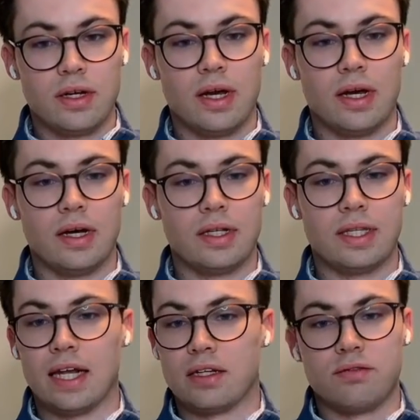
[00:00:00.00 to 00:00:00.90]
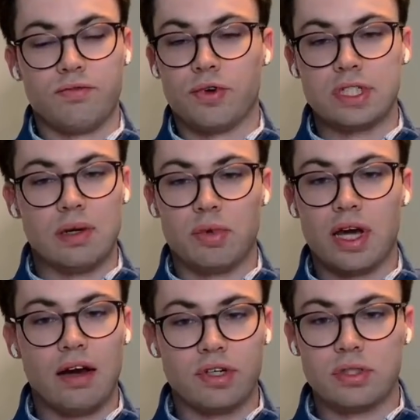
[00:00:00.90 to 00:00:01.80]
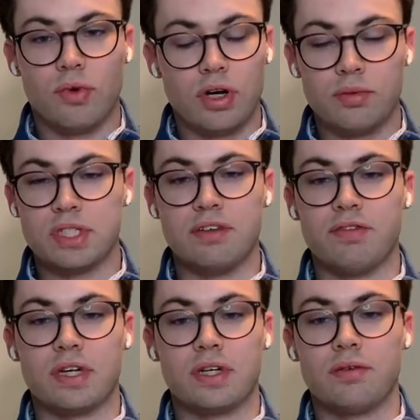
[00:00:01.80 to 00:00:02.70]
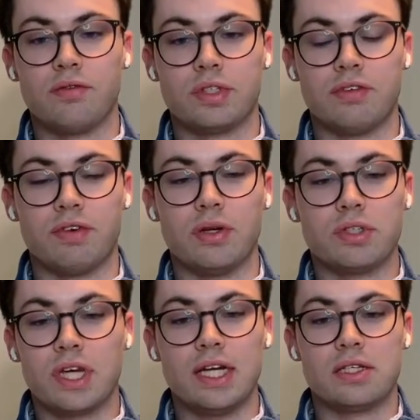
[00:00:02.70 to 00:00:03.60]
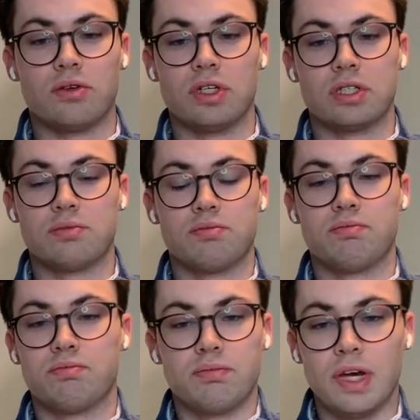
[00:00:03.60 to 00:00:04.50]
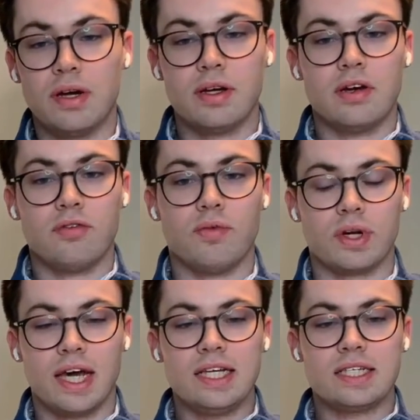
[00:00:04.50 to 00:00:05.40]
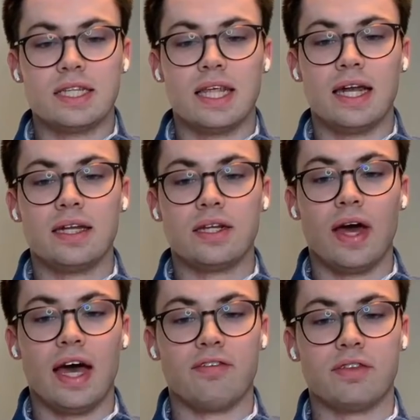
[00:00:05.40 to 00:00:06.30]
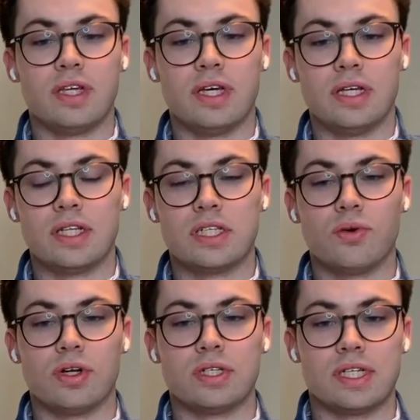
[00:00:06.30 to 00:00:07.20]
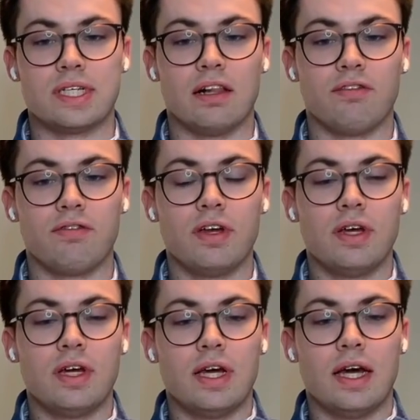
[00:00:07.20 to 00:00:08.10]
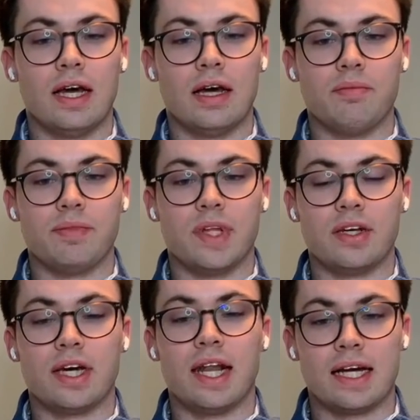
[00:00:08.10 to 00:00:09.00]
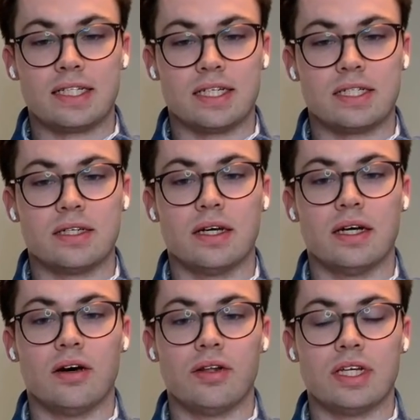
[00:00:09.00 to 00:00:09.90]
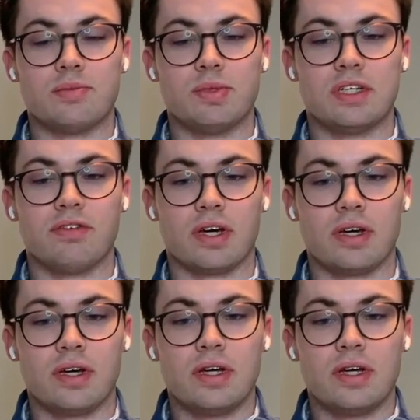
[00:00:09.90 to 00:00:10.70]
that, for example, covers one specific use case, or is for one case, and then you have the tokens itself that you can access on the specific